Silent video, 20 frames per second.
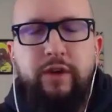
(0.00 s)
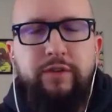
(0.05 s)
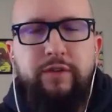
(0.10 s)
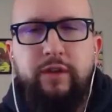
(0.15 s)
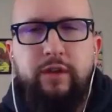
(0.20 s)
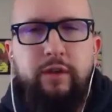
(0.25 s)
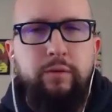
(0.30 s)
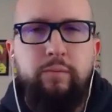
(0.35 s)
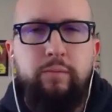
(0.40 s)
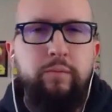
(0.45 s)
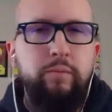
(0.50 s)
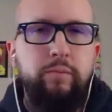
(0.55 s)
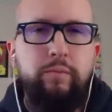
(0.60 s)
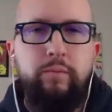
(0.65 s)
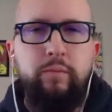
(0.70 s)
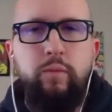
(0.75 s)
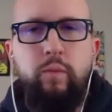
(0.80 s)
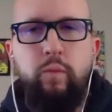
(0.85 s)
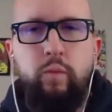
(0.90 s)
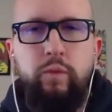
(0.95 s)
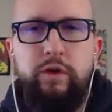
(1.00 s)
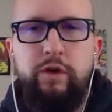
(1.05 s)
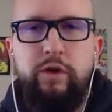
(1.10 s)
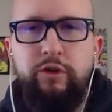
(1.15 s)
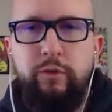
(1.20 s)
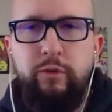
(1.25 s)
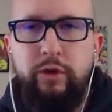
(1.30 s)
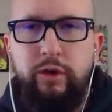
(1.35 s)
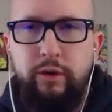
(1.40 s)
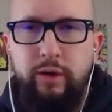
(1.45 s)
with adjusting
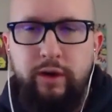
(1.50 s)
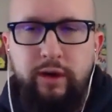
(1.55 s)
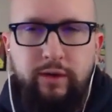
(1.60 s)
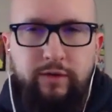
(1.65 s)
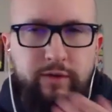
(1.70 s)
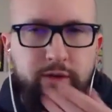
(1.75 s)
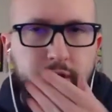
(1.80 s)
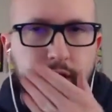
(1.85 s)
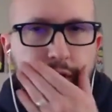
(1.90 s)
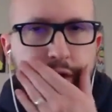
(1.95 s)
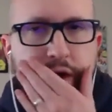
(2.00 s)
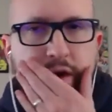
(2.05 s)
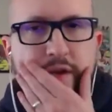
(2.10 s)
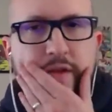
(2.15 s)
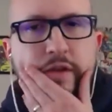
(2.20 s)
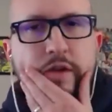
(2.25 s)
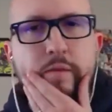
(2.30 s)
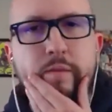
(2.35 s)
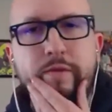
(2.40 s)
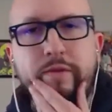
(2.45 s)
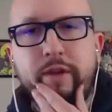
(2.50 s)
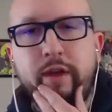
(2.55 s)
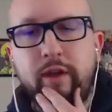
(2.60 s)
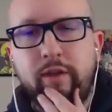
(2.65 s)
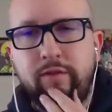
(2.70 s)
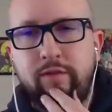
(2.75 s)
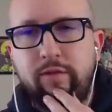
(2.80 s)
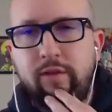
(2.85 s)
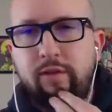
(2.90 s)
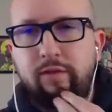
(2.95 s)
when you're doing your inks and
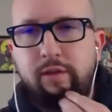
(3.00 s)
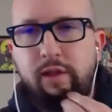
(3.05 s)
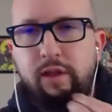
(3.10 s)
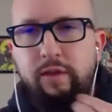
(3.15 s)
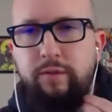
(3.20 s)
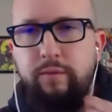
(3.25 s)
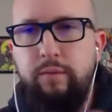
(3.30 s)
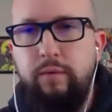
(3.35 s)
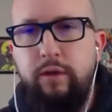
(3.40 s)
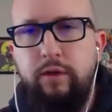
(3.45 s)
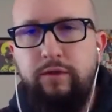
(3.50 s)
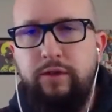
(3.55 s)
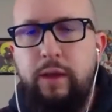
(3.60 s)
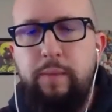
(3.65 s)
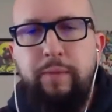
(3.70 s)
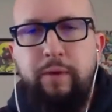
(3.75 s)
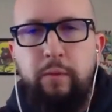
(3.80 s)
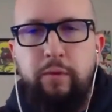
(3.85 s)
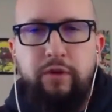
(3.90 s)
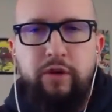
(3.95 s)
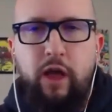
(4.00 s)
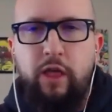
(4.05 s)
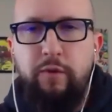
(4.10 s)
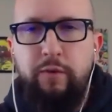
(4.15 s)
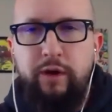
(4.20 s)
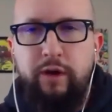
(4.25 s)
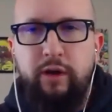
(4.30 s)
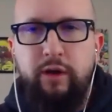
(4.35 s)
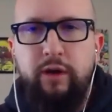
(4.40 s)
correcting your mistakes. And the same thing with